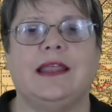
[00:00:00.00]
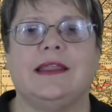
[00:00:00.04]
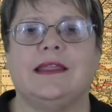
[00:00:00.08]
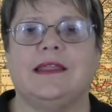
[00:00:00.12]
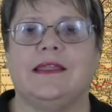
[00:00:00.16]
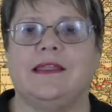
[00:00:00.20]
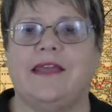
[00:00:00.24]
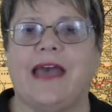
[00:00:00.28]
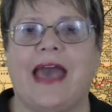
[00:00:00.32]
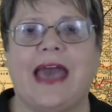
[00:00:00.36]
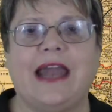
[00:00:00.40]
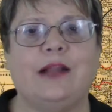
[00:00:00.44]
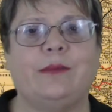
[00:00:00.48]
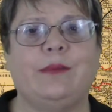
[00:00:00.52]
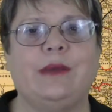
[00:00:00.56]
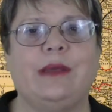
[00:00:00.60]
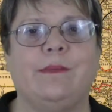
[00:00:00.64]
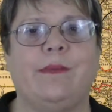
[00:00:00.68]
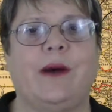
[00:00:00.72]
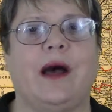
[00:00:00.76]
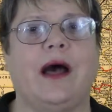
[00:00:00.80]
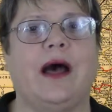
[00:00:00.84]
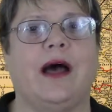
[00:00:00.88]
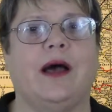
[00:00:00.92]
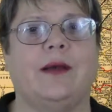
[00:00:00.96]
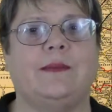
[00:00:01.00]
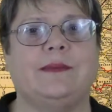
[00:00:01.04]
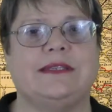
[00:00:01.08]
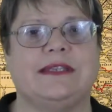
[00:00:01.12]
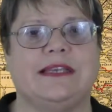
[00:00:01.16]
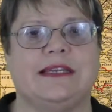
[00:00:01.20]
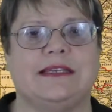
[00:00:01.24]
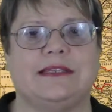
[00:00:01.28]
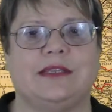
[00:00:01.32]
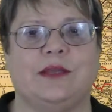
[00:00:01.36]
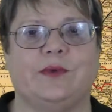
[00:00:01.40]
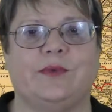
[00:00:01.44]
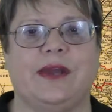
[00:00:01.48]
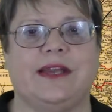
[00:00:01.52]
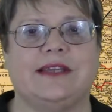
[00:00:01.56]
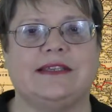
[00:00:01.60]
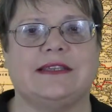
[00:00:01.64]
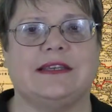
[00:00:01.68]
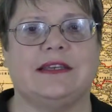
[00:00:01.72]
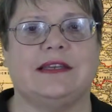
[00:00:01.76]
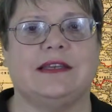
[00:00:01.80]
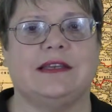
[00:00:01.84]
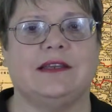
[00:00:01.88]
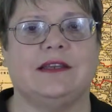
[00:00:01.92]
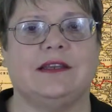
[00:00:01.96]
"That'll be Bob," says the
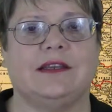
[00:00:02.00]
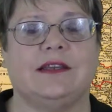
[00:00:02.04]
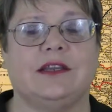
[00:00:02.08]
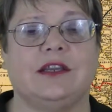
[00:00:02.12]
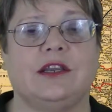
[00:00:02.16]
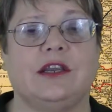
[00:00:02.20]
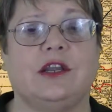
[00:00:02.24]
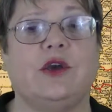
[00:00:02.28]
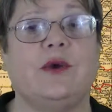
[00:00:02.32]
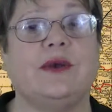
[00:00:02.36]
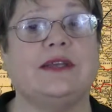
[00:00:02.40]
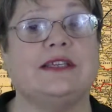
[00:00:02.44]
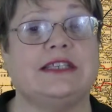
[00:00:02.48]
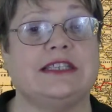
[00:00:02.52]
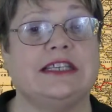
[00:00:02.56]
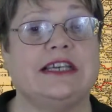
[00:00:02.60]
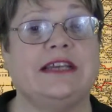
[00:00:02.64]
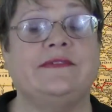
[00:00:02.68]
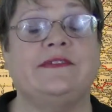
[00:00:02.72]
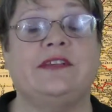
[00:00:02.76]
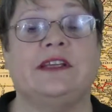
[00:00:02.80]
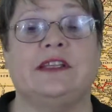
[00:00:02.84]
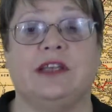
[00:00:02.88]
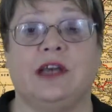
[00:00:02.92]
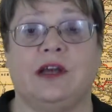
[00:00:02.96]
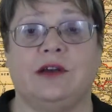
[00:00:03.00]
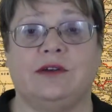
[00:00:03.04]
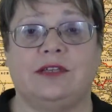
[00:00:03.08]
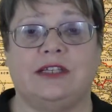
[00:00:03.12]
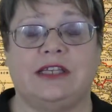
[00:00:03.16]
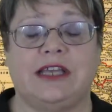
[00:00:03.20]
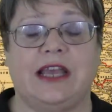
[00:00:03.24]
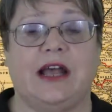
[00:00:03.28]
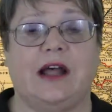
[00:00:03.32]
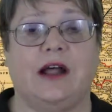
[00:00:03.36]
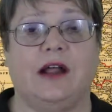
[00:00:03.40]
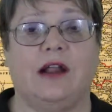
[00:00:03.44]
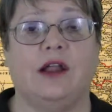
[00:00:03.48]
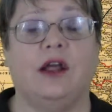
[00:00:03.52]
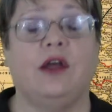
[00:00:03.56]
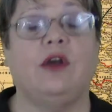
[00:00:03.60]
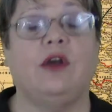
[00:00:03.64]
resident, who has lived in the hotel